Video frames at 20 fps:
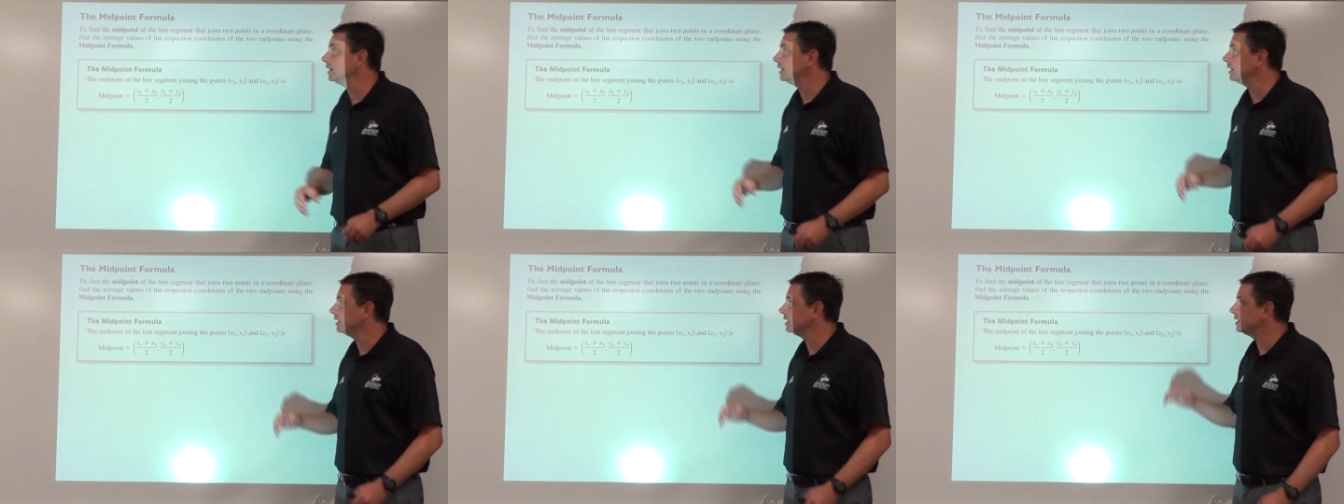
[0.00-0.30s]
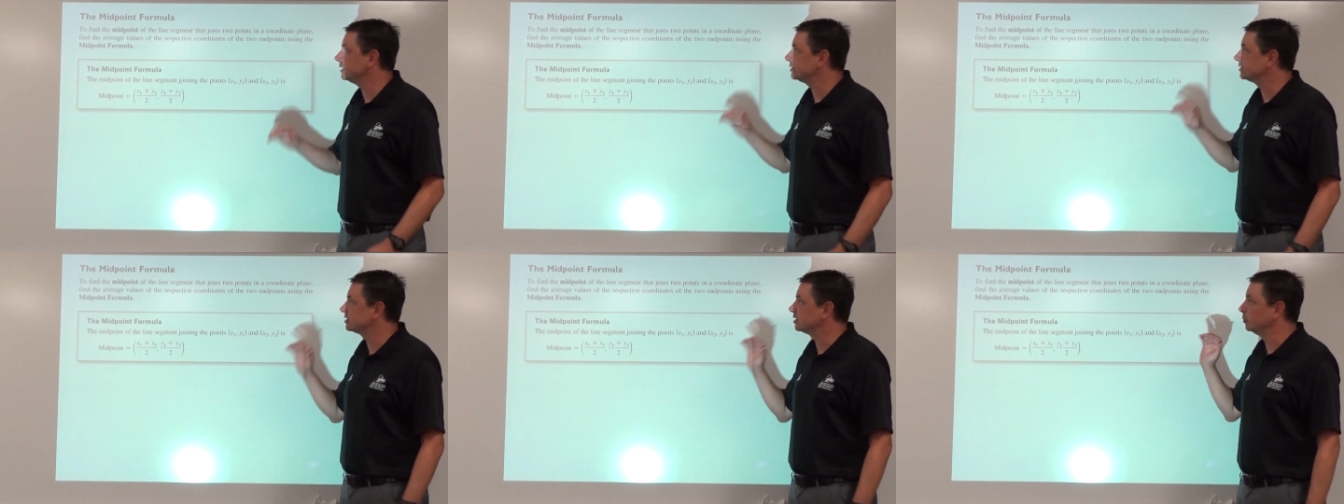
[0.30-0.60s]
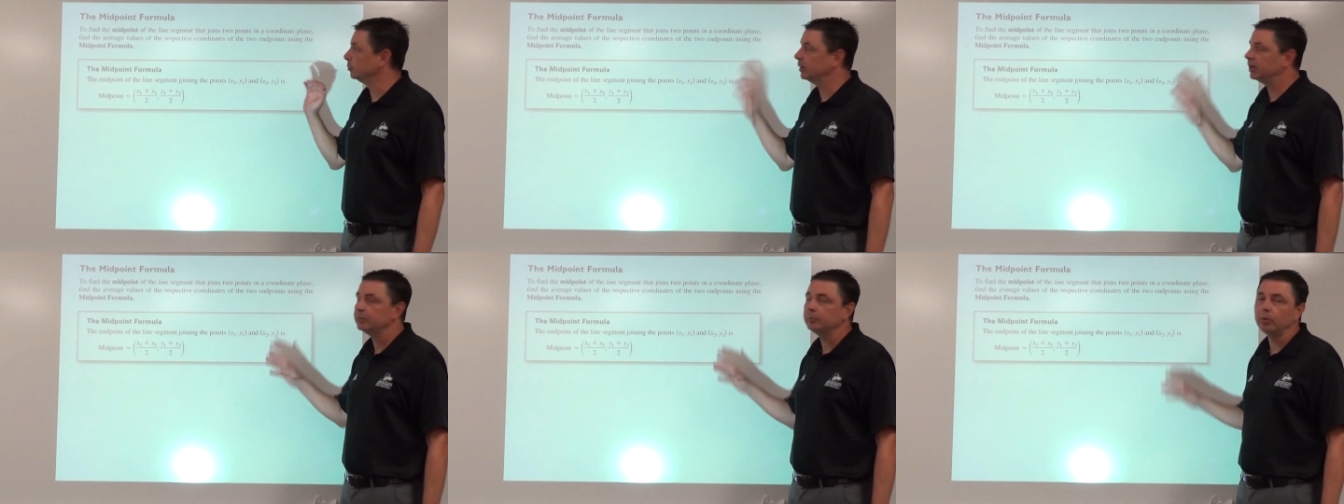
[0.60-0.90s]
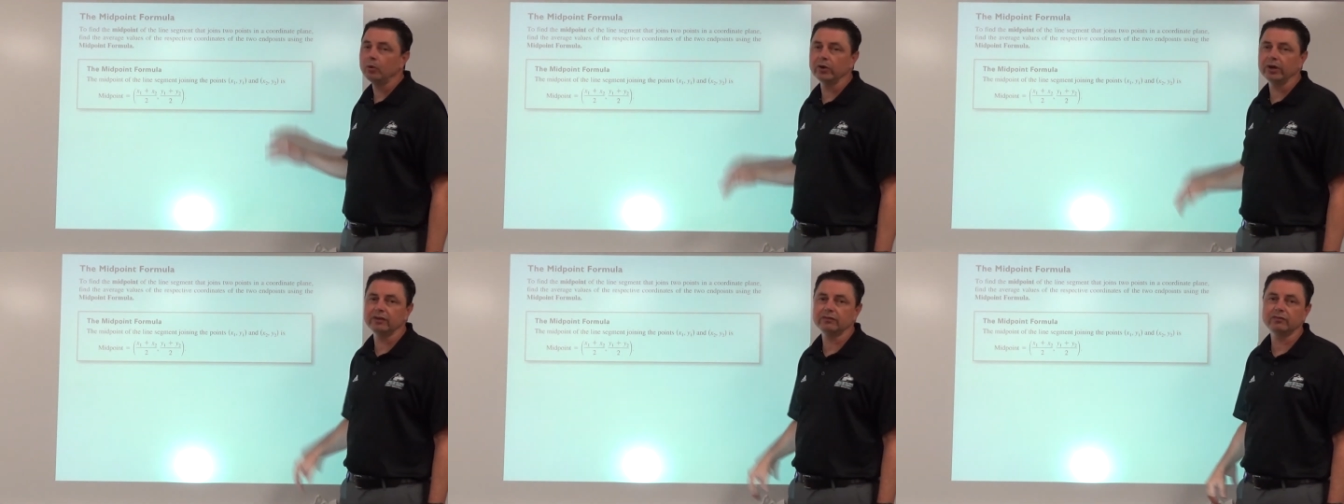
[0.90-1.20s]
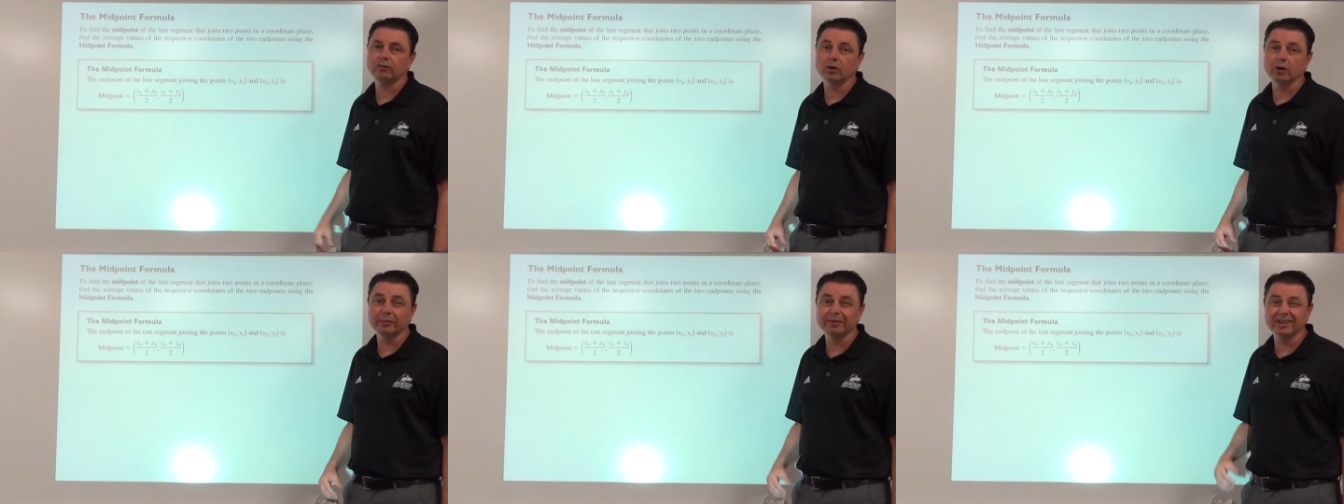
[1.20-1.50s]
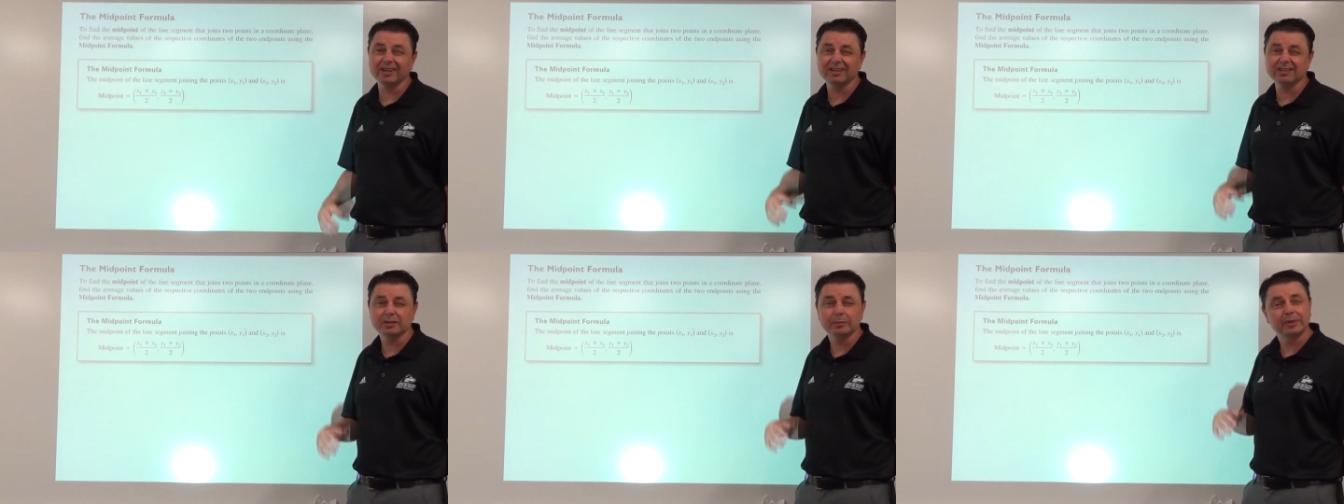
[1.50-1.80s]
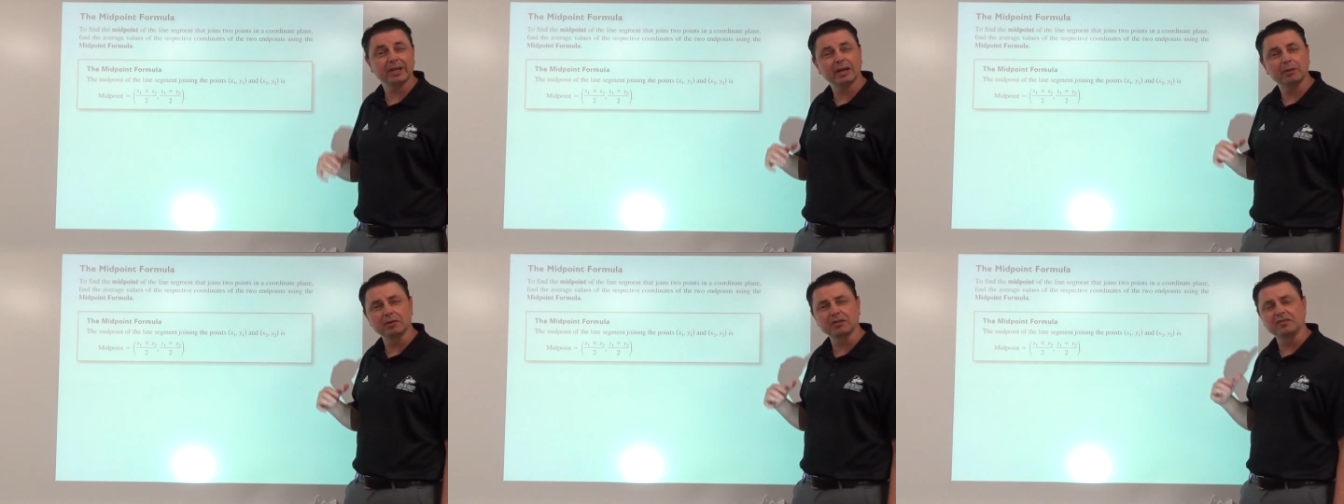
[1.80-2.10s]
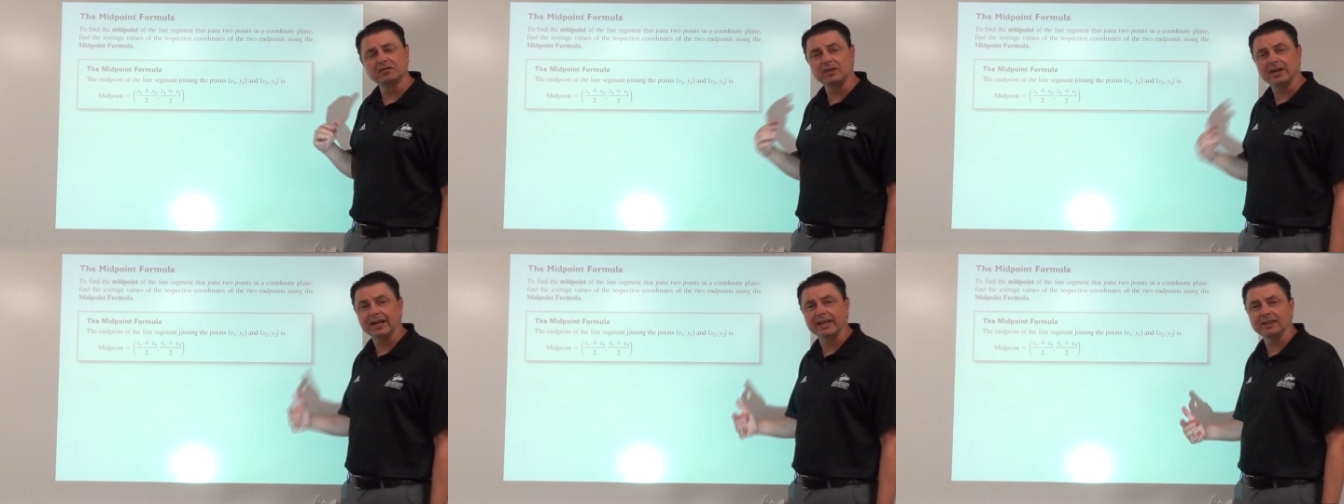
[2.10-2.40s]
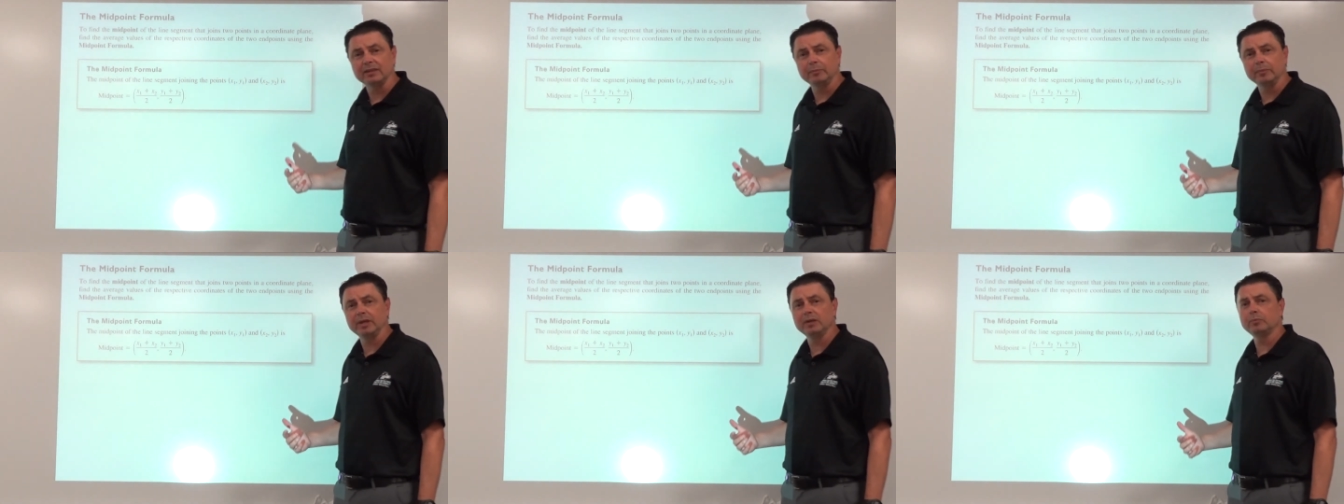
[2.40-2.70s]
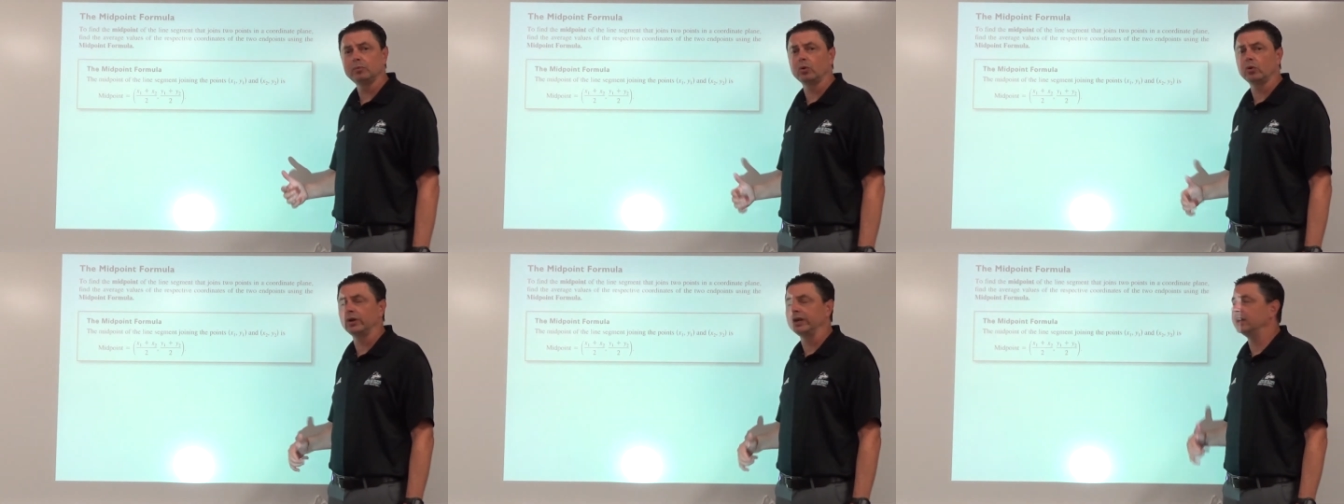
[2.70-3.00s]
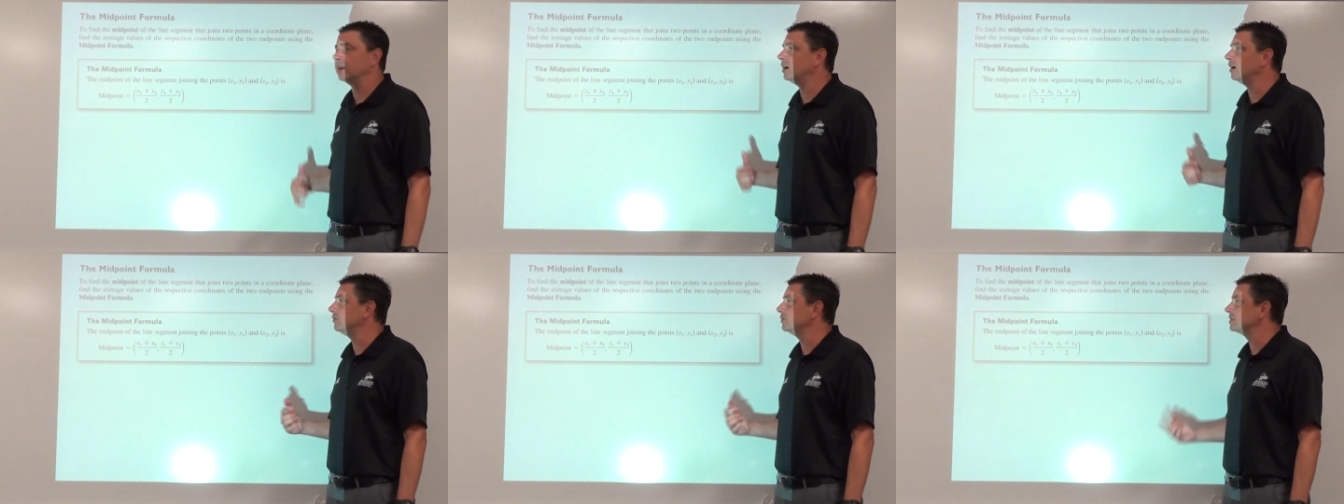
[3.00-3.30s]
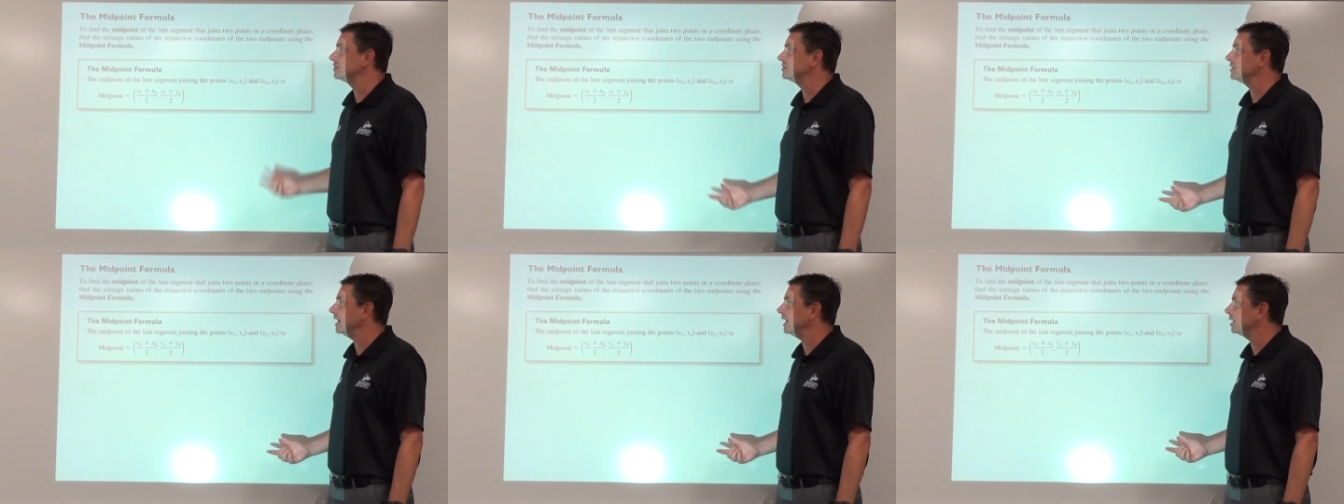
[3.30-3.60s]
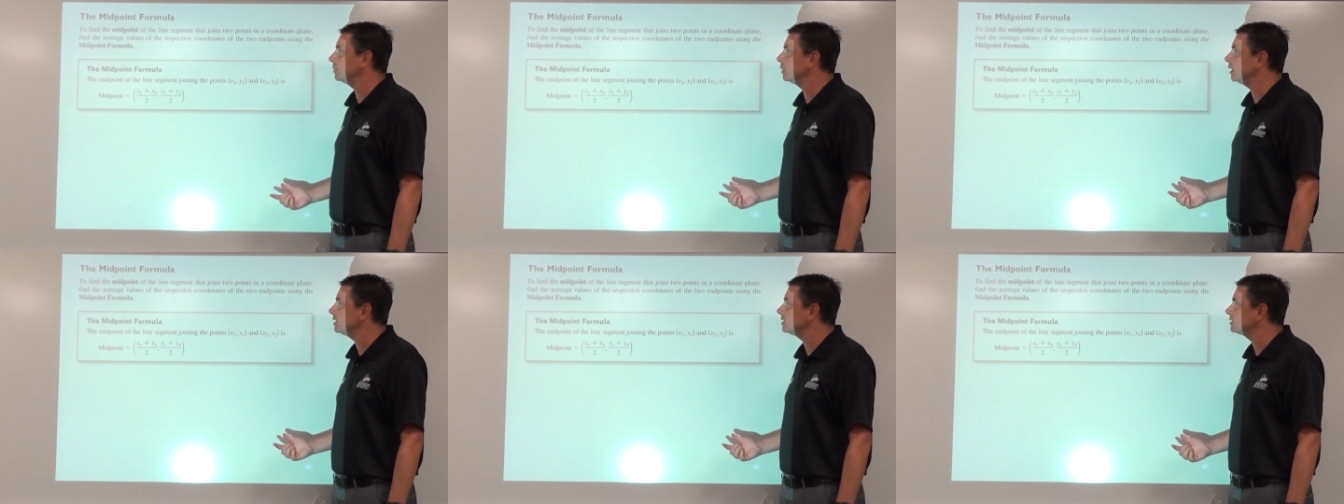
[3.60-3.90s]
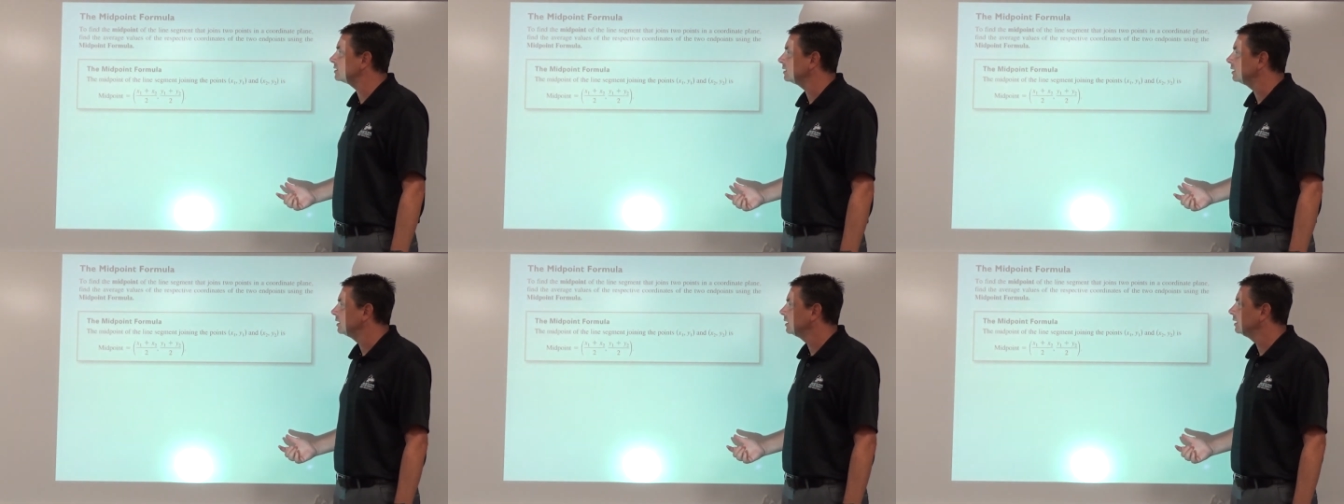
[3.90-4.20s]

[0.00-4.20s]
is the midpoint formula to be able to find the midpoint of a segment.